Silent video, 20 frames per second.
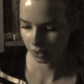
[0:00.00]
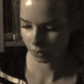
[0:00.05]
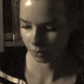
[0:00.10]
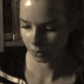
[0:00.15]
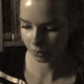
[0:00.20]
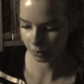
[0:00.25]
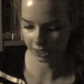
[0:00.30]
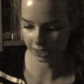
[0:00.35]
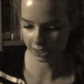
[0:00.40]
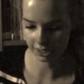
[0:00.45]

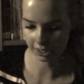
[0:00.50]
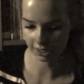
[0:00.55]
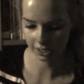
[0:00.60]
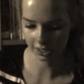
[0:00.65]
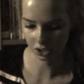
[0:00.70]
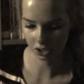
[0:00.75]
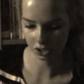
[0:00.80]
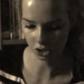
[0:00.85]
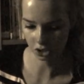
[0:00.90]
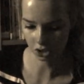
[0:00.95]
When he
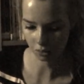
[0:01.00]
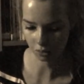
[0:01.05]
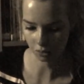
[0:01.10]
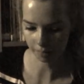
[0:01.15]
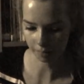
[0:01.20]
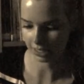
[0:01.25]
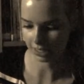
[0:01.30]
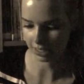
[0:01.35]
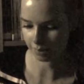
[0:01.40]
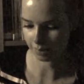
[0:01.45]
didn't show
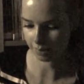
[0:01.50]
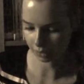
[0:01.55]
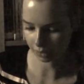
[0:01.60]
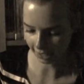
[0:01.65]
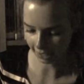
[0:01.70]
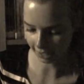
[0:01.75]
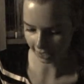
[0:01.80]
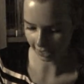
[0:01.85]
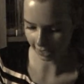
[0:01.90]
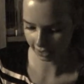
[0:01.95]
up as
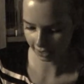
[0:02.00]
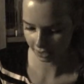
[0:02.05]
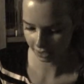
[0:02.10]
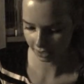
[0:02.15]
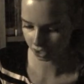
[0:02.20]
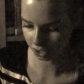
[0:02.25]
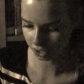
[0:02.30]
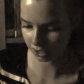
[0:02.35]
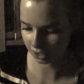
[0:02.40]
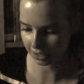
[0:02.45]
planned,
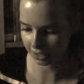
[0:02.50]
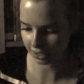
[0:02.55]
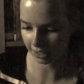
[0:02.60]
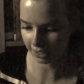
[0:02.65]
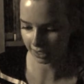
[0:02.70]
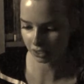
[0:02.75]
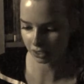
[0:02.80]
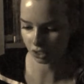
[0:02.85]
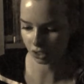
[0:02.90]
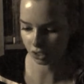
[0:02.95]
she
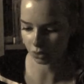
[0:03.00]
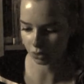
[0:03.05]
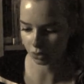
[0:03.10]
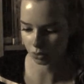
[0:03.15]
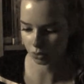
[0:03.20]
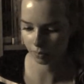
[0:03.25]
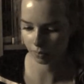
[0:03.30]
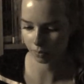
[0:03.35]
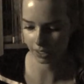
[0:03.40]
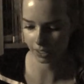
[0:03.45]
decided to go
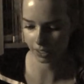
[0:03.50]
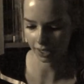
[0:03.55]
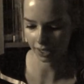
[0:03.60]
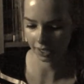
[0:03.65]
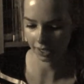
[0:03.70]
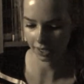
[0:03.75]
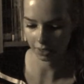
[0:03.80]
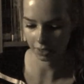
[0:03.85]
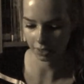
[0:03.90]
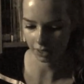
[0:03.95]
swimming
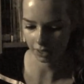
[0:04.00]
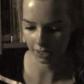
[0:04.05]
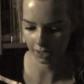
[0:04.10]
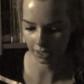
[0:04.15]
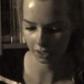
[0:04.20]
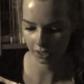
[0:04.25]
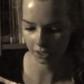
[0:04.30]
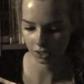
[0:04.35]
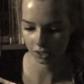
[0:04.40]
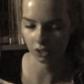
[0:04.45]
anyway,
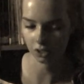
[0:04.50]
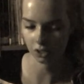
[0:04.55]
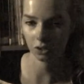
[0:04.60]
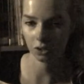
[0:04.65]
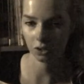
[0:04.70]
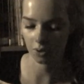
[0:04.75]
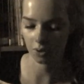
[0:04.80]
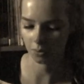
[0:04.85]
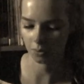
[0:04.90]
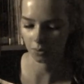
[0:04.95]

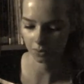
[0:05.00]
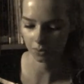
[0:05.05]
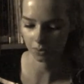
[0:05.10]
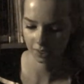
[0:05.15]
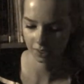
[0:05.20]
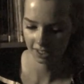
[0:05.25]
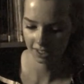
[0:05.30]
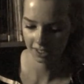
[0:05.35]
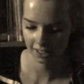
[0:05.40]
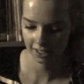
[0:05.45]
alone.
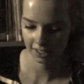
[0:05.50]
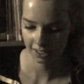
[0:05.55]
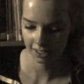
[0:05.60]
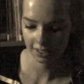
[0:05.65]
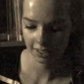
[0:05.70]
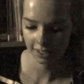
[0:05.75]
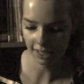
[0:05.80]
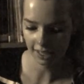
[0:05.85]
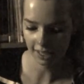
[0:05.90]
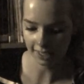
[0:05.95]

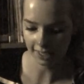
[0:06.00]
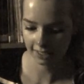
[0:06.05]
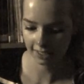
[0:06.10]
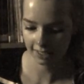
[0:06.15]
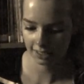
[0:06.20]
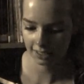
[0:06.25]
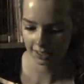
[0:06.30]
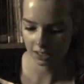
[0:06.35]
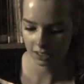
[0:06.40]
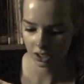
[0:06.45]
That
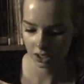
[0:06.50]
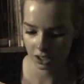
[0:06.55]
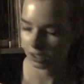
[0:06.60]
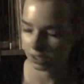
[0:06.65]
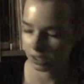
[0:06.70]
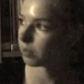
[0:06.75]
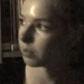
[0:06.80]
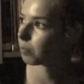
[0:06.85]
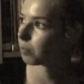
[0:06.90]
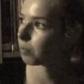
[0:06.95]

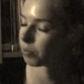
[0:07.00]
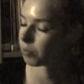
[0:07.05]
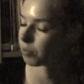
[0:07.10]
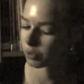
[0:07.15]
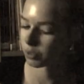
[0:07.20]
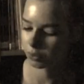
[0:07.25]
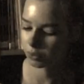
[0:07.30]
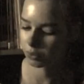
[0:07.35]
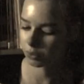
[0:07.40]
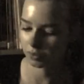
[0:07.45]
decision
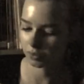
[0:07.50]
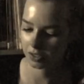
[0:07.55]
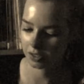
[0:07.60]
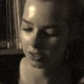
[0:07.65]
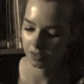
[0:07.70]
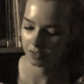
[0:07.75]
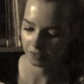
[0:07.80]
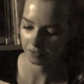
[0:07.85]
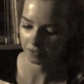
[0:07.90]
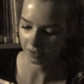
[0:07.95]
proved
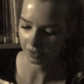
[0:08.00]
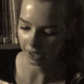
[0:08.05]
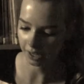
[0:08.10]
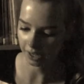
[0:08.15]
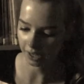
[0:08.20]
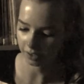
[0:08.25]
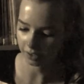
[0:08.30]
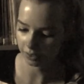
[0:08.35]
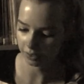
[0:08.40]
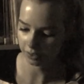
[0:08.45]

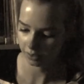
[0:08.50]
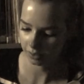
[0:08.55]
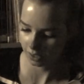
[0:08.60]
fatal.